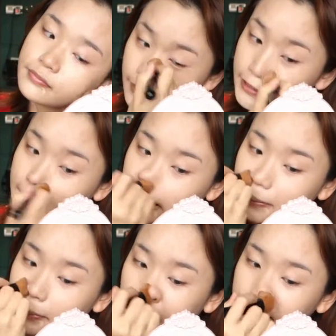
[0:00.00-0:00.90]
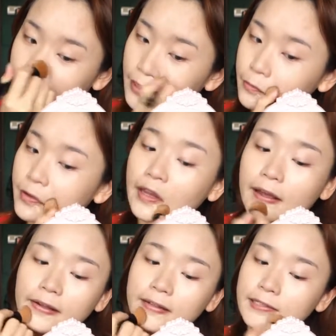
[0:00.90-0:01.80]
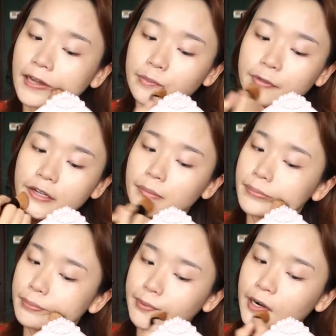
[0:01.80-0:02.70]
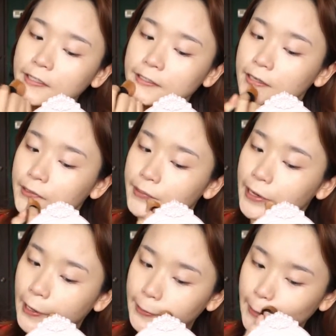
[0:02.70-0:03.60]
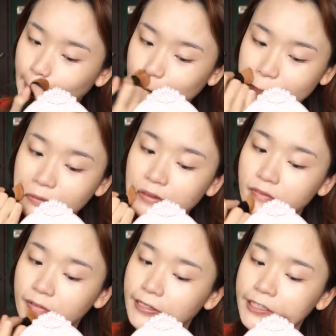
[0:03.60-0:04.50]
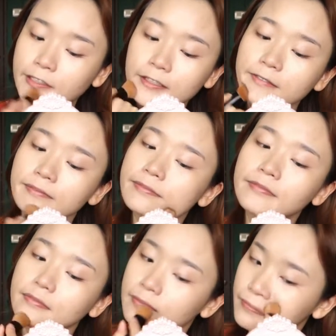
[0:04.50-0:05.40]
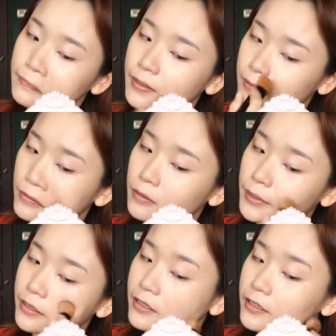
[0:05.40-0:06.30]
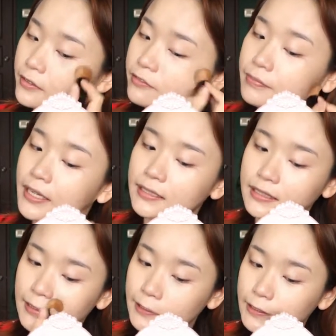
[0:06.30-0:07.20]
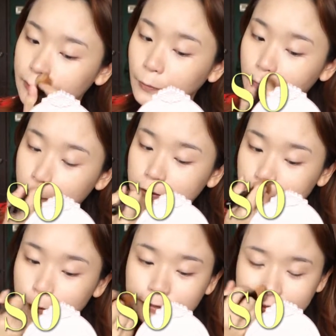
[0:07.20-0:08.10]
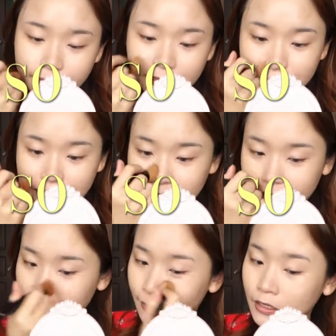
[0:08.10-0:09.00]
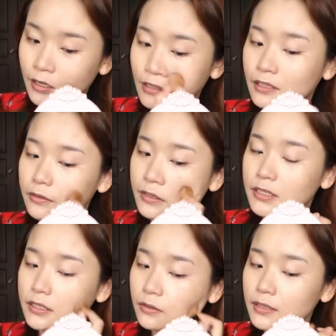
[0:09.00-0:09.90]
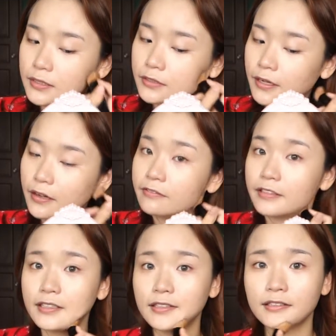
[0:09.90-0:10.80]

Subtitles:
Just gonna blend it in with like this kabuki brush that I really like to use with this foundation. Oh my god, it blends in so seamlessly with so little effort.